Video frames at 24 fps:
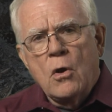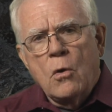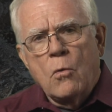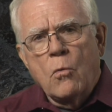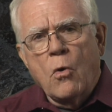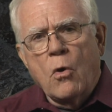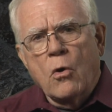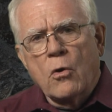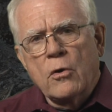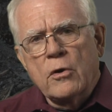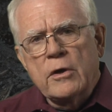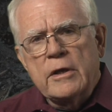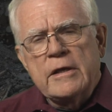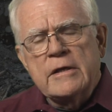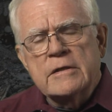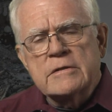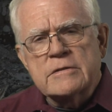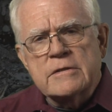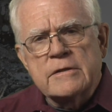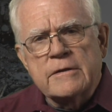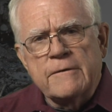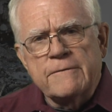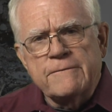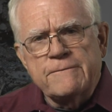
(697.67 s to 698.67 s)
War
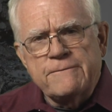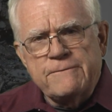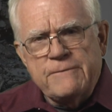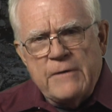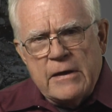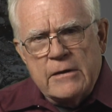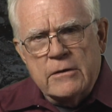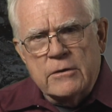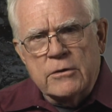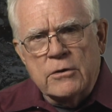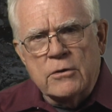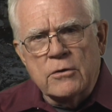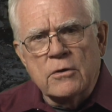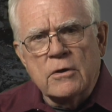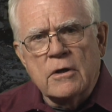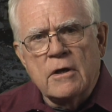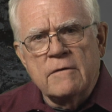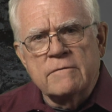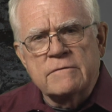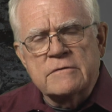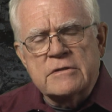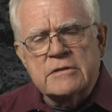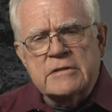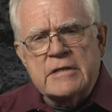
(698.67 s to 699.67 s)
is the failure
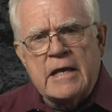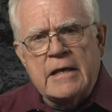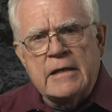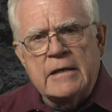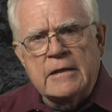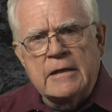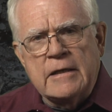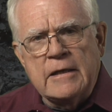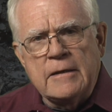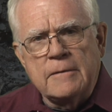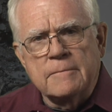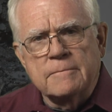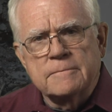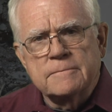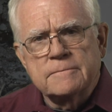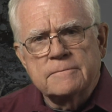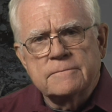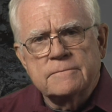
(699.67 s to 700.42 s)
of sanity.